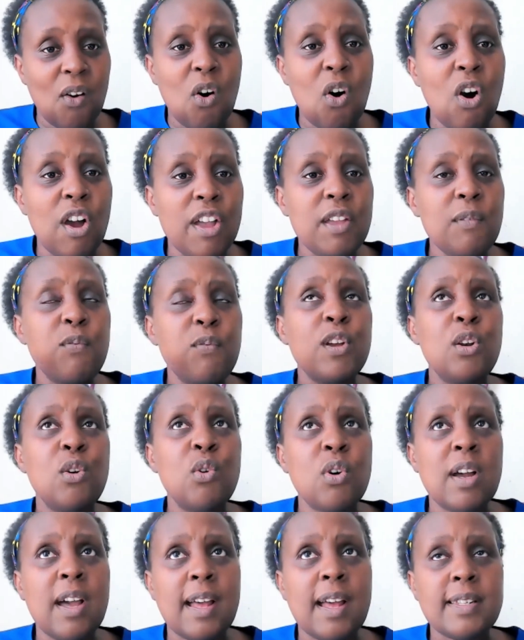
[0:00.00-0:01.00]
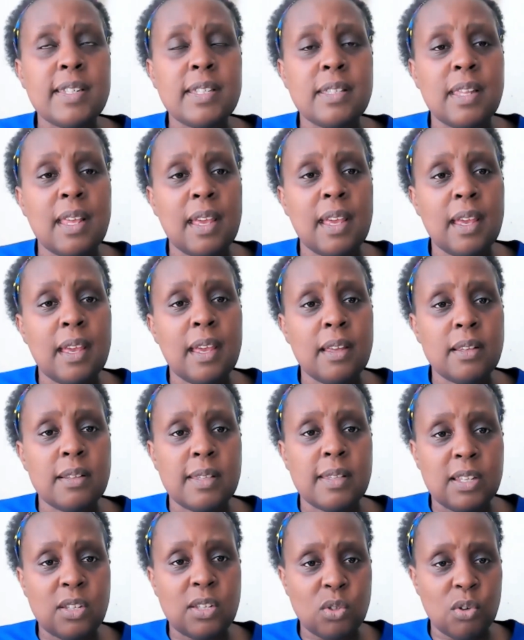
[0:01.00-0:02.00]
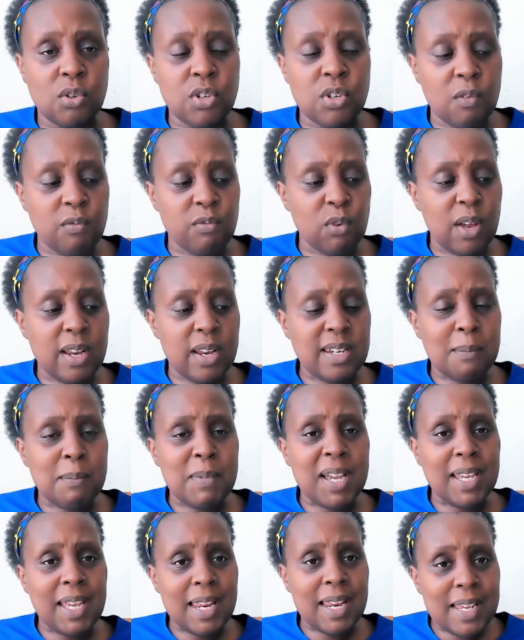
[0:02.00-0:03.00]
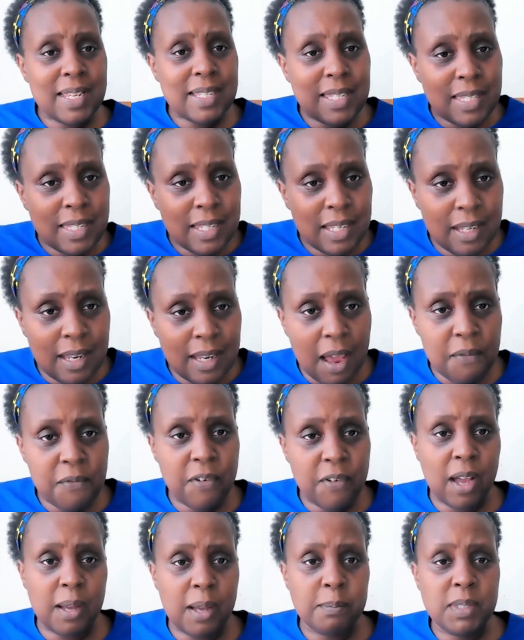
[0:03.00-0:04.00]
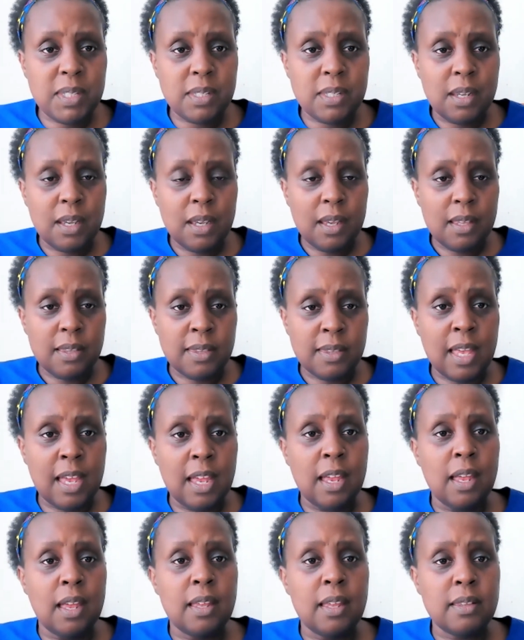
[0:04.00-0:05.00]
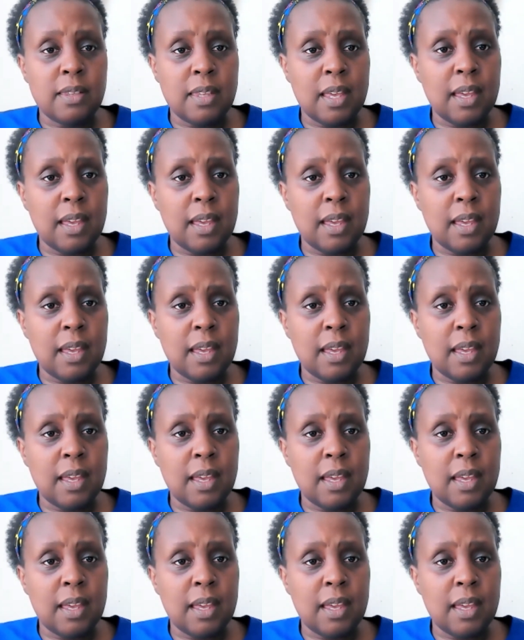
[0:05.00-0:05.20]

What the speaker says: Or if we look at the story of Lwanda Magere, it still affirms the